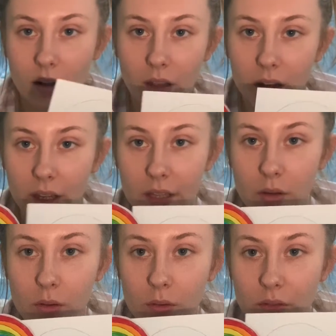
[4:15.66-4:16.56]
I
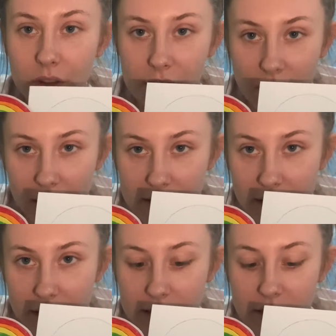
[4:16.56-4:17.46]
got all of the
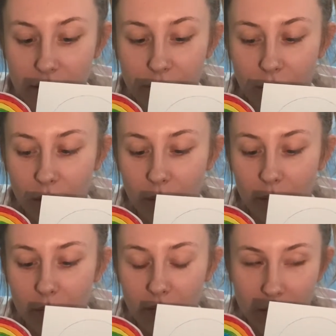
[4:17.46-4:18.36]
sizes
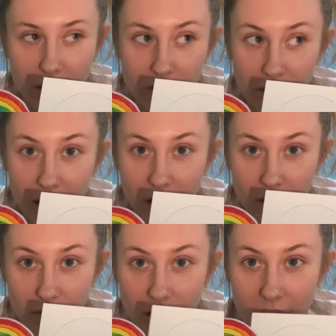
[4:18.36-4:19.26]
from measuring
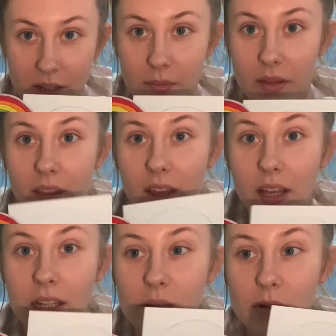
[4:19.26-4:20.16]
random
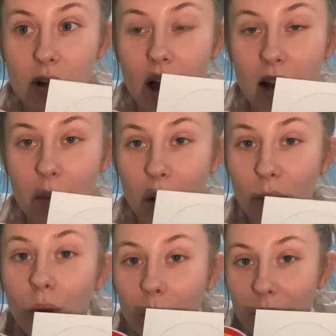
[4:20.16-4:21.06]
things which I had in my
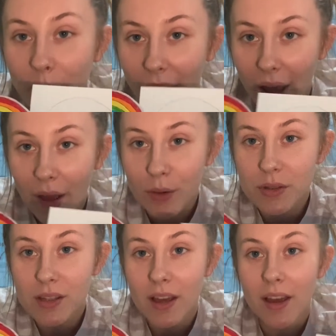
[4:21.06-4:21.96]
room and in my
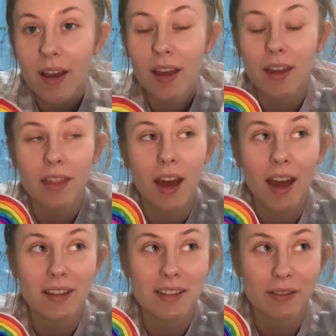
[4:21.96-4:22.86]
house that
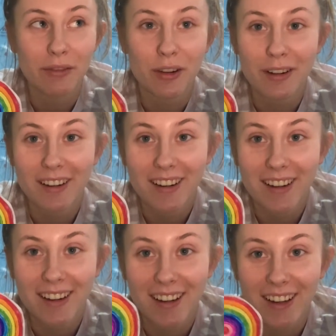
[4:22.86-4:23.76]
had different
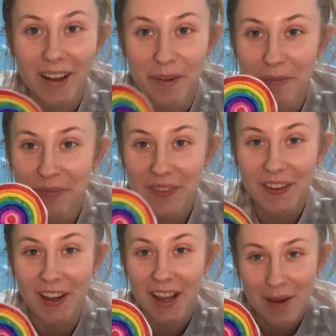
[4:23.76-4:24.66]

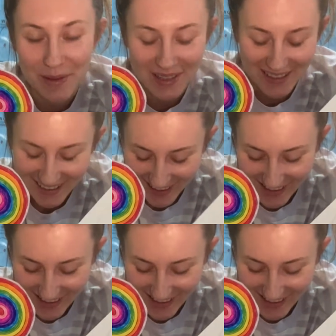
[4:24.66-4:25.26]
diameters.